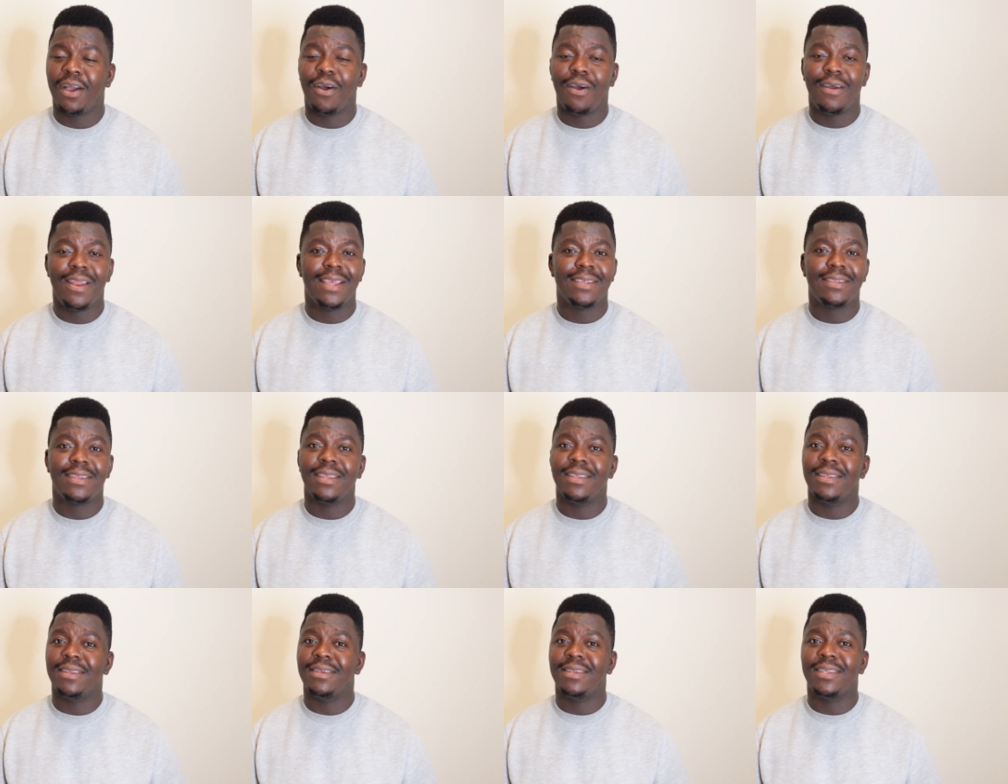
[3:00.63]

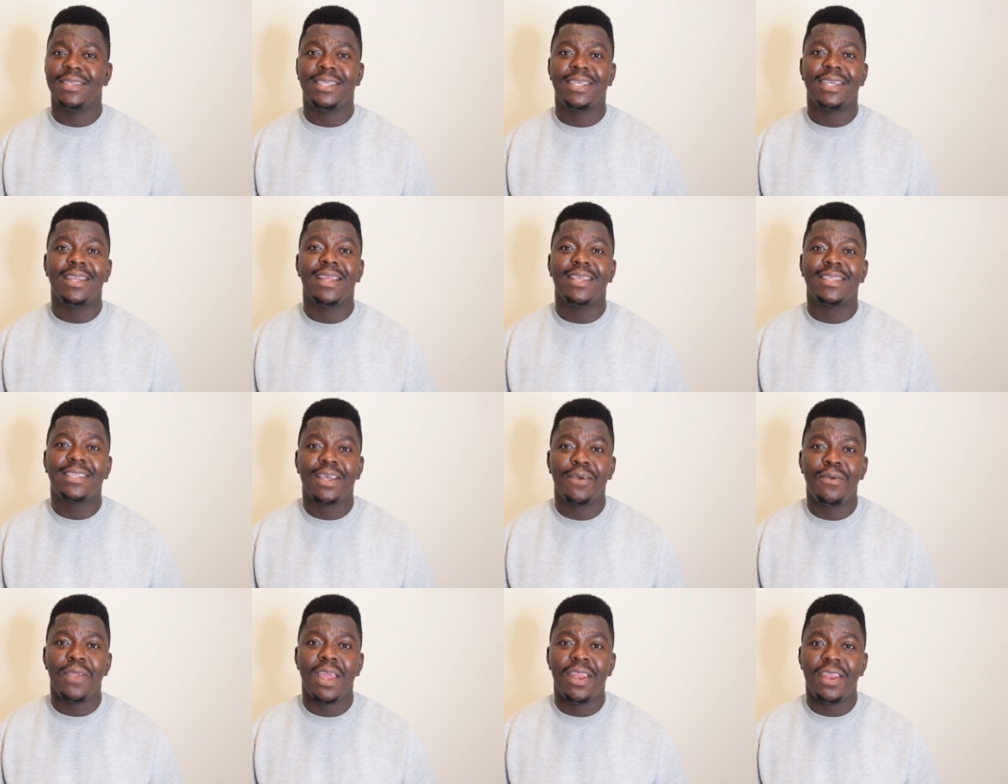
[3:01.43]
Honestly, the gin they
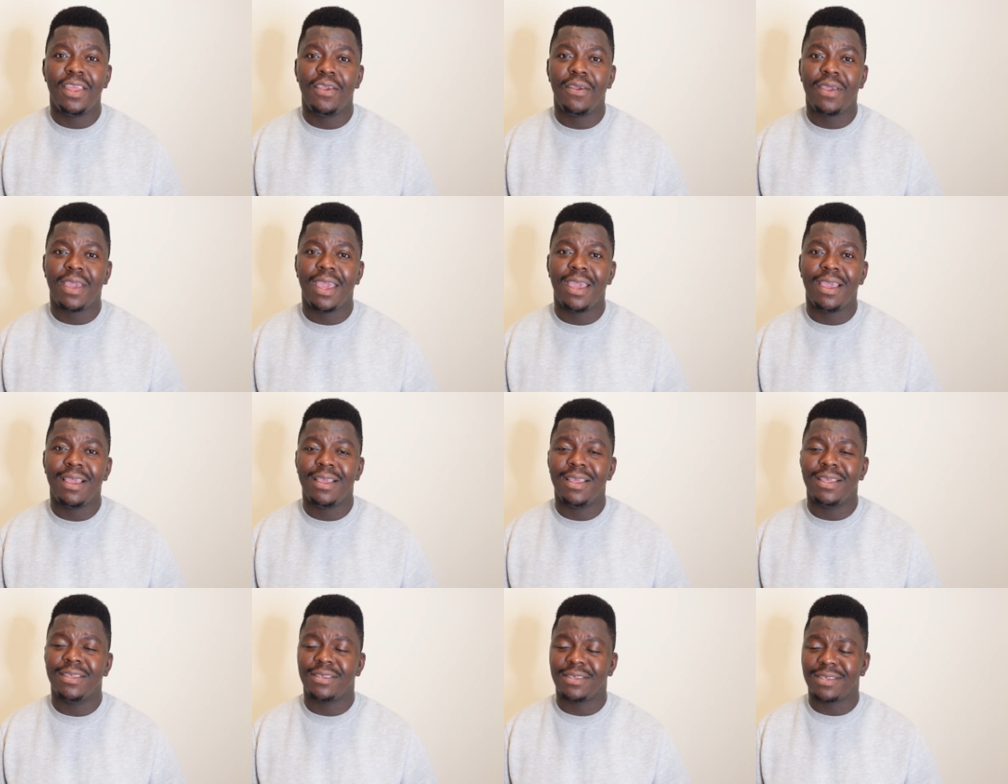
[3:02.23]
sell here in the UK
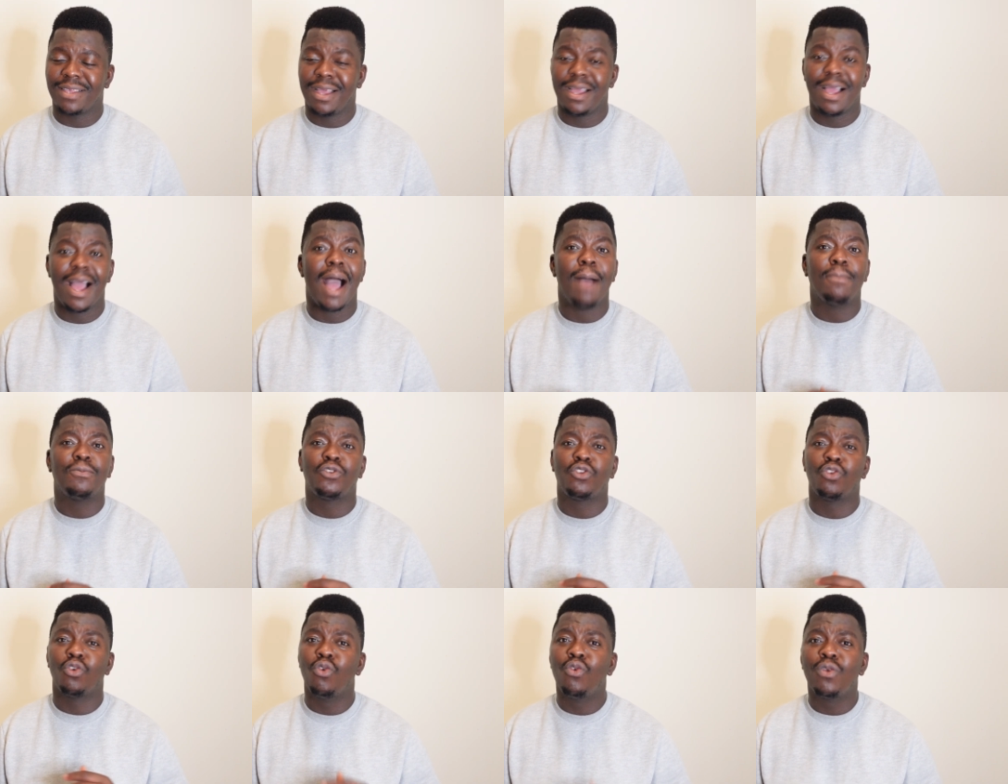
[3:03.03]
is
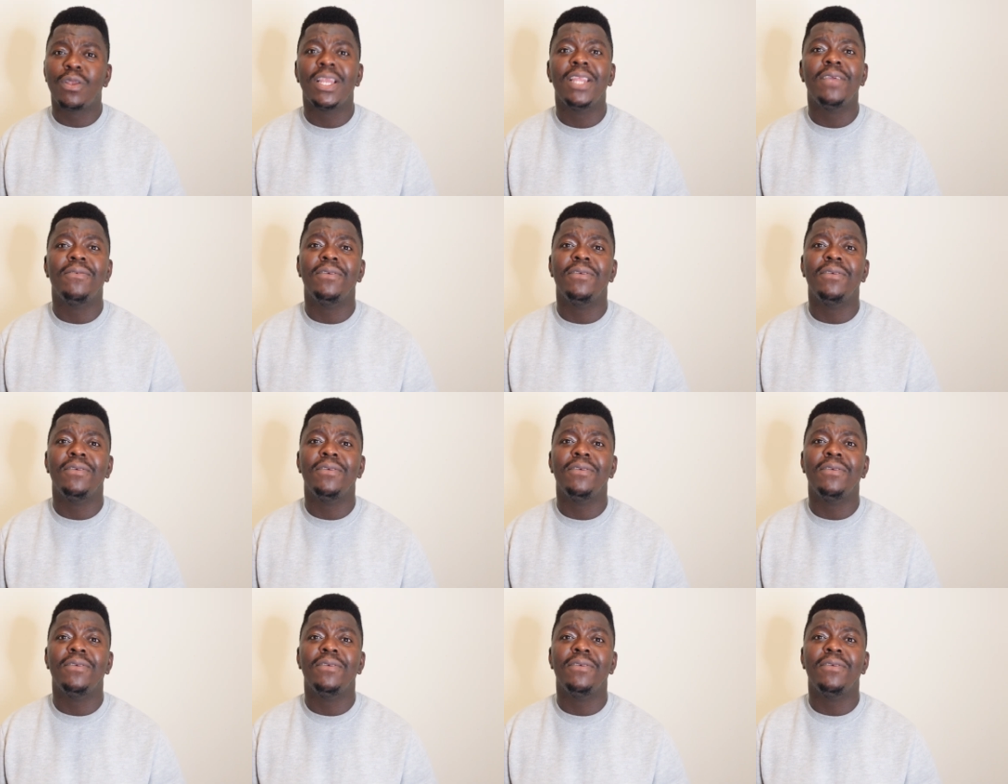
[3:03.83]
absolutely